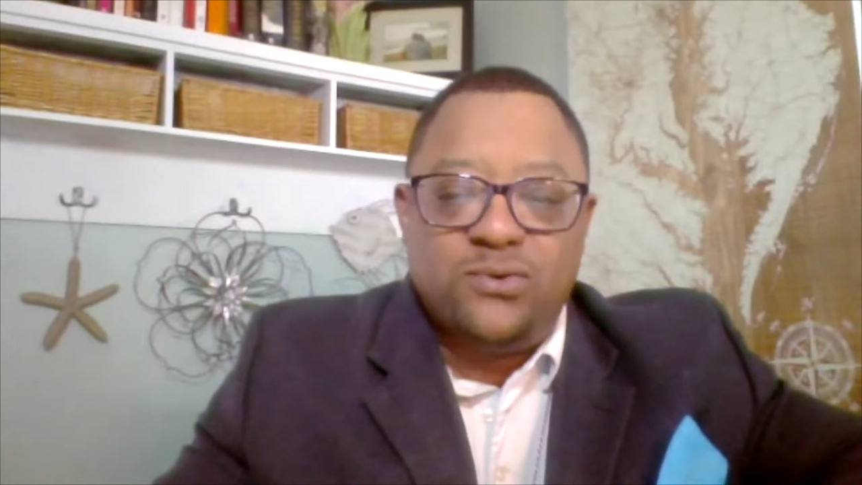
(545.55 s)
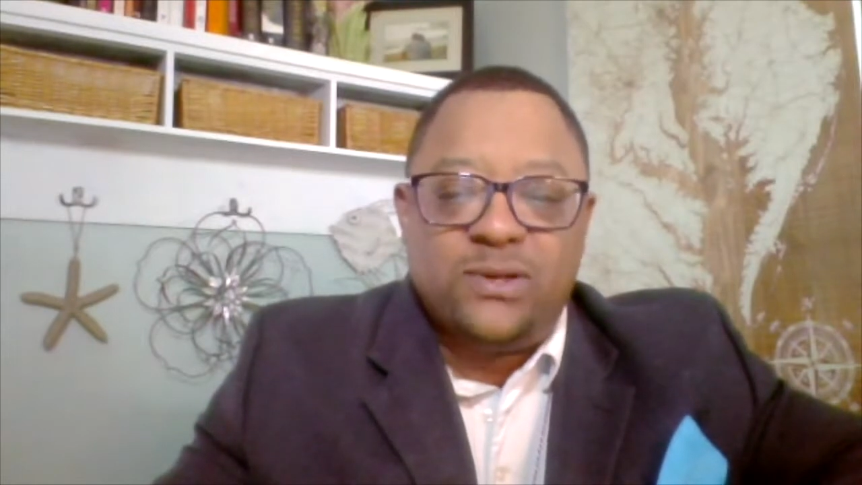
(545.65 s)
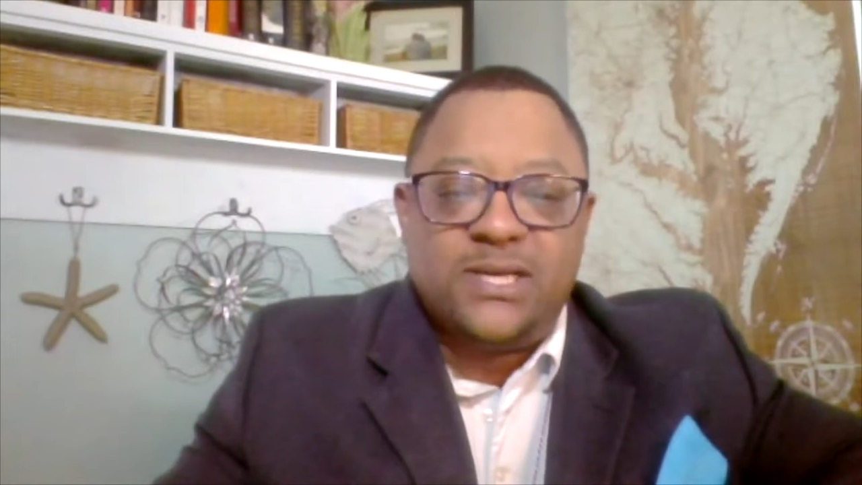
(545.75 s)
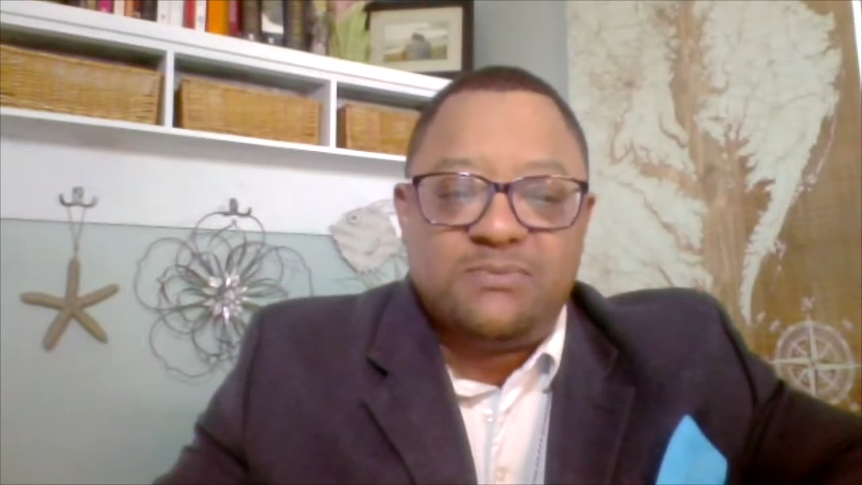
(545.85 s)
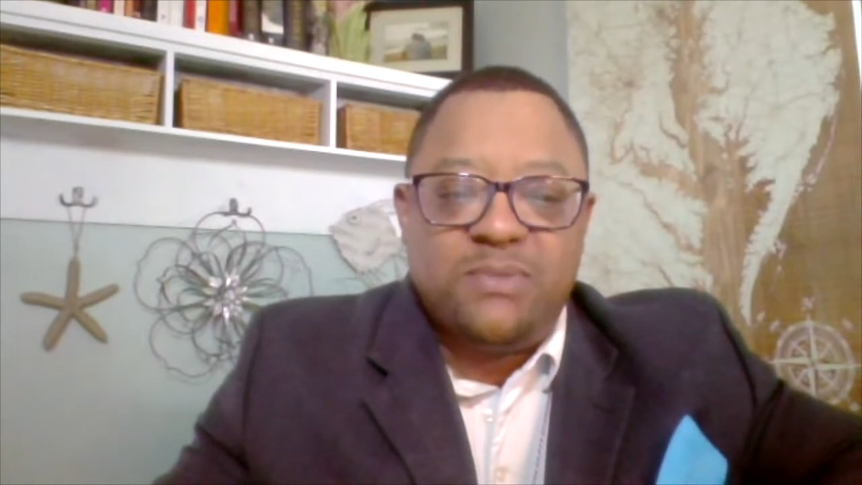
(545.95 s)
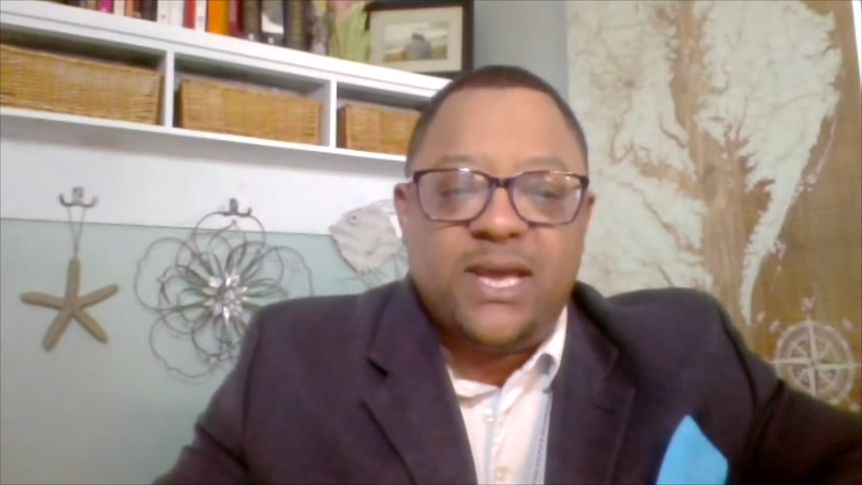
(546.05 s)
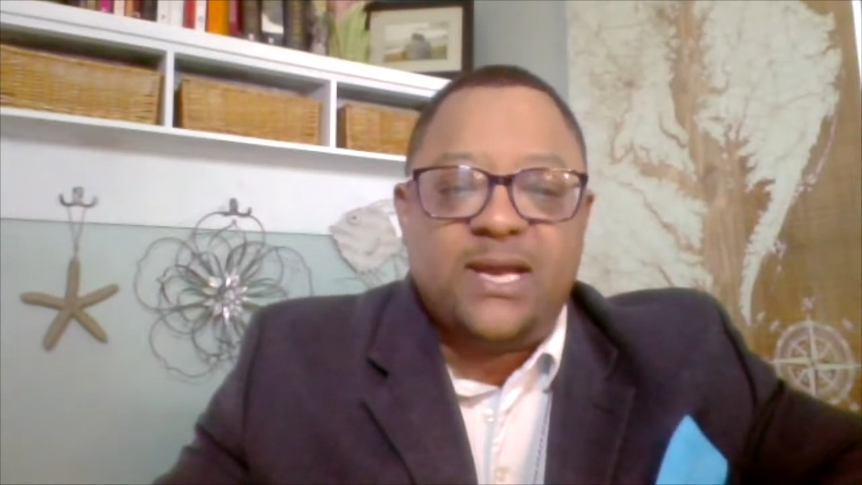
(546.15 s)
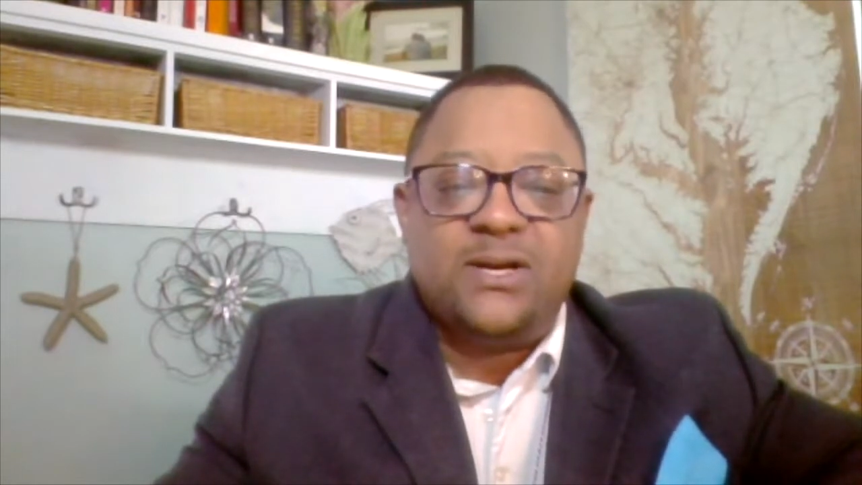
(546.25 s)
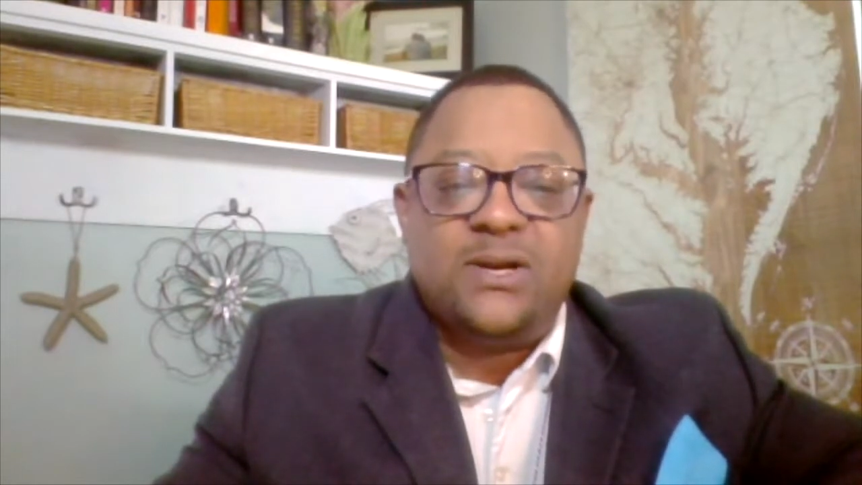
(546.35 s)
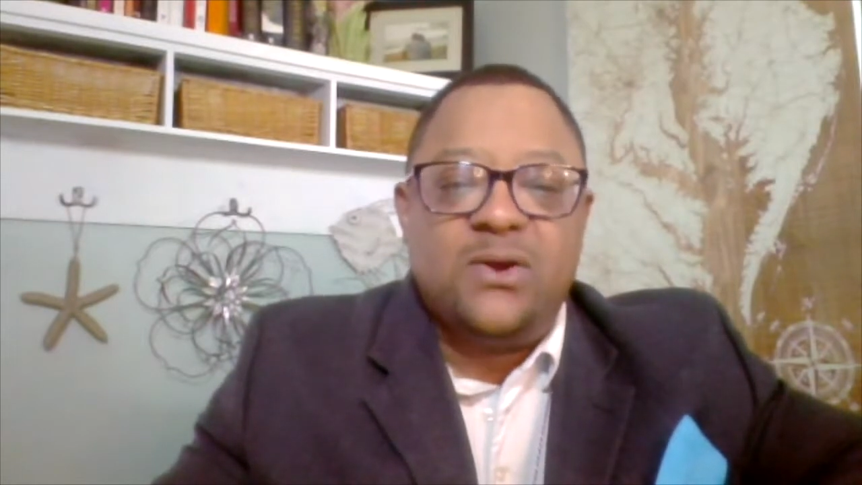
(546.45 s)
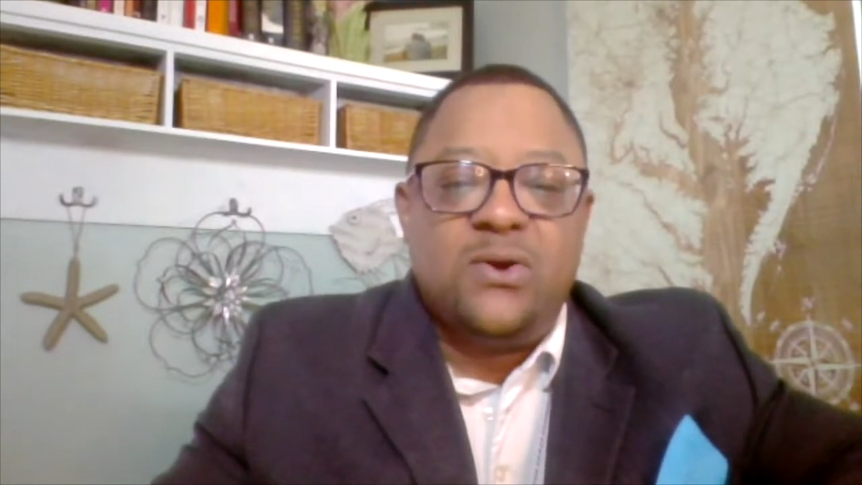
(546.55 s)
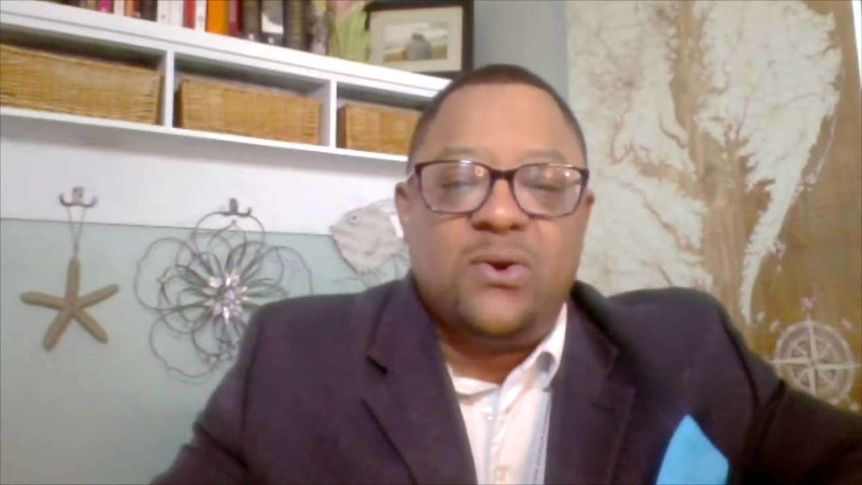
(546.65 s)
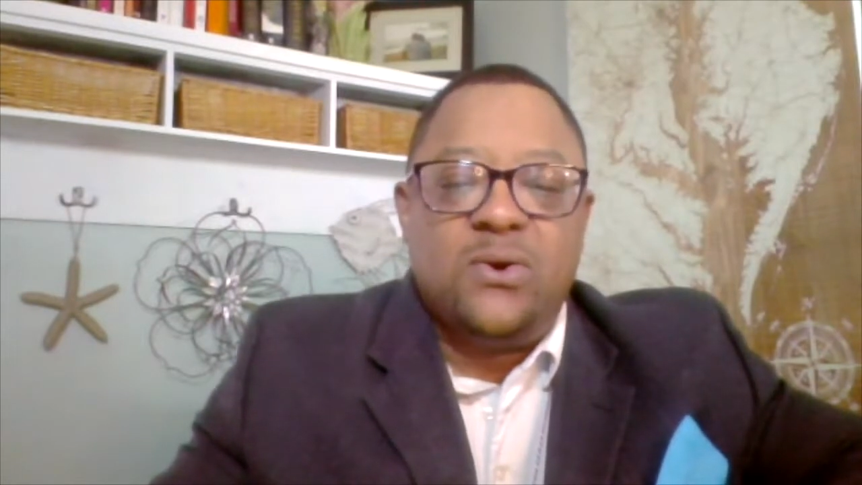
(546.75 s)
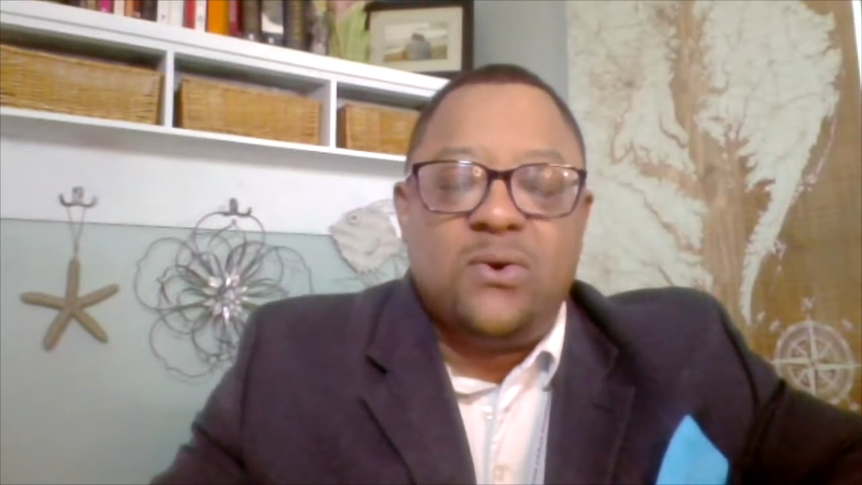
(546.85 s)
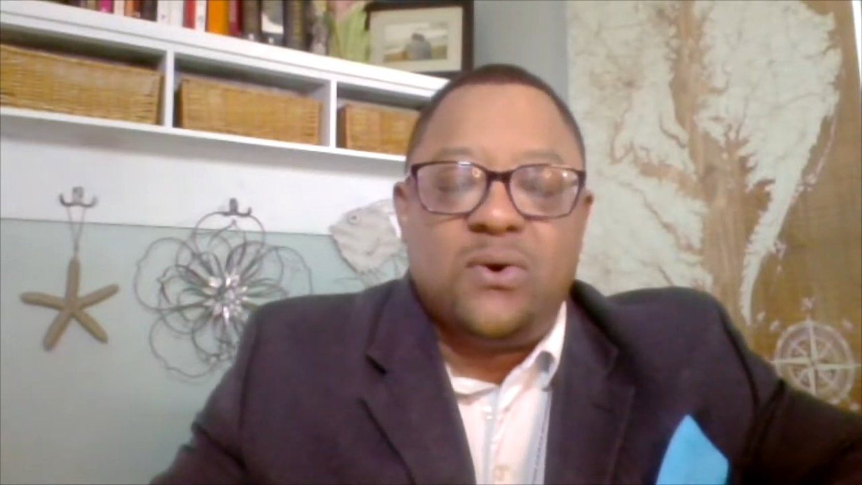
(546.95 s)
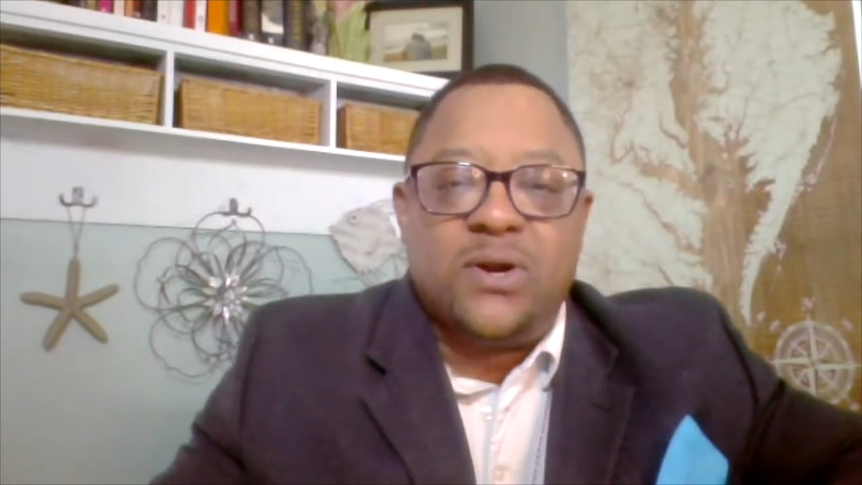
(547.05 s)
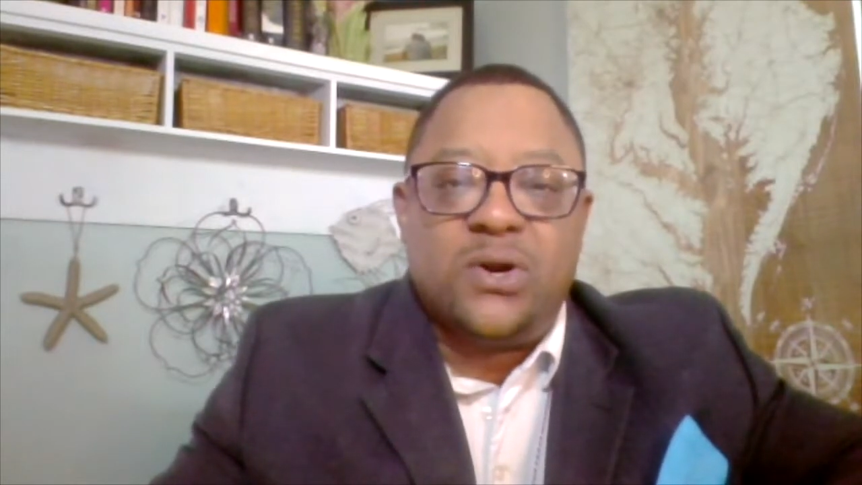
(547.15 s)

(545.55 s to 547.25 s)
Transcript: ruthless men on a